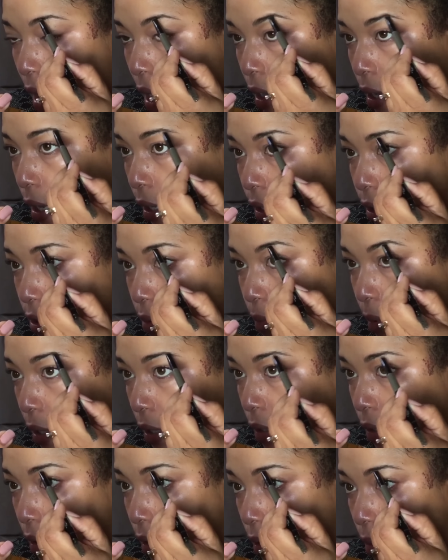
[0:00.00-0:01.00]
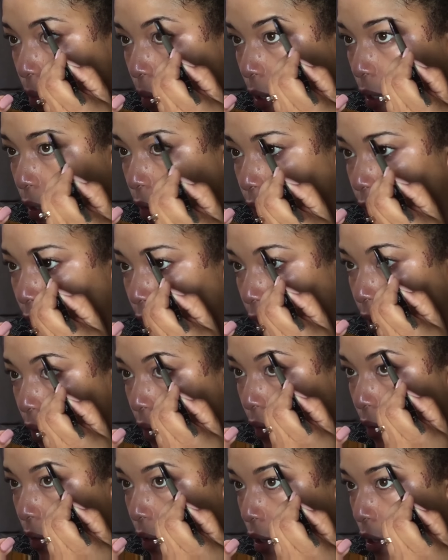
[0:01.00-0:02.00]
I like this better than the brow
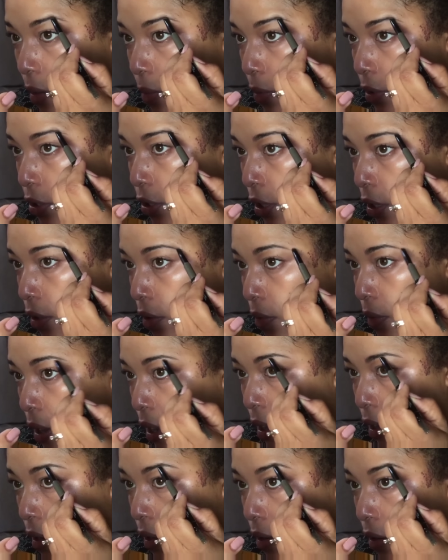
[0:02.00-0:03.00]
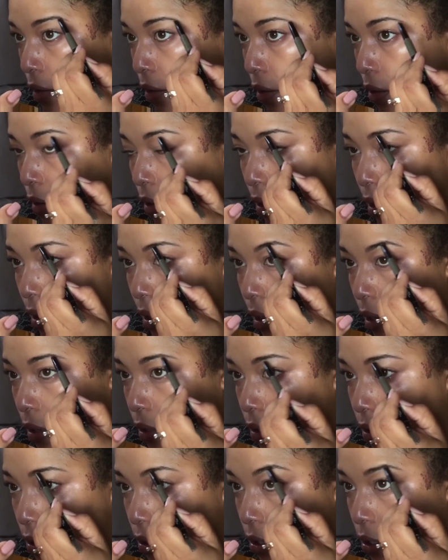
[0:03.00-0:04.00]
definer, and I'm gonna show you why.
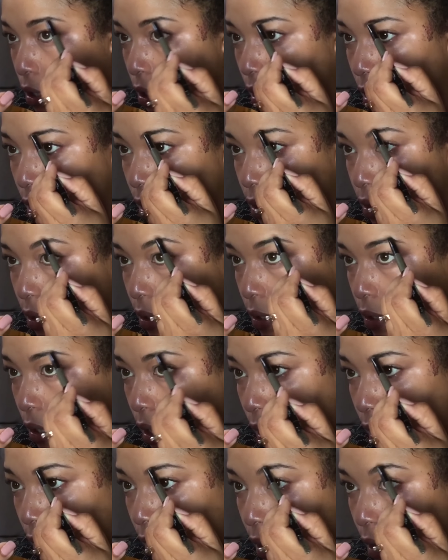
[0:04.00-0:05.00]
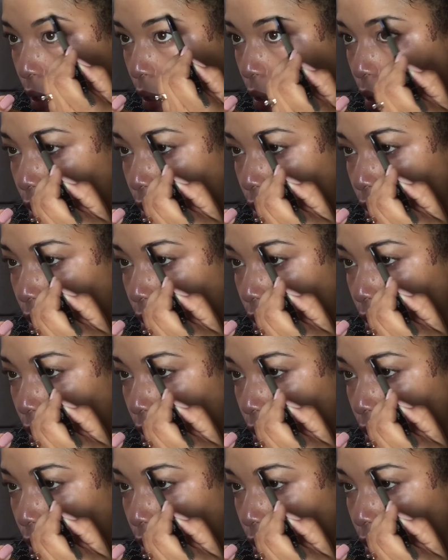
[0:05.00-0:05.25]
Just a second.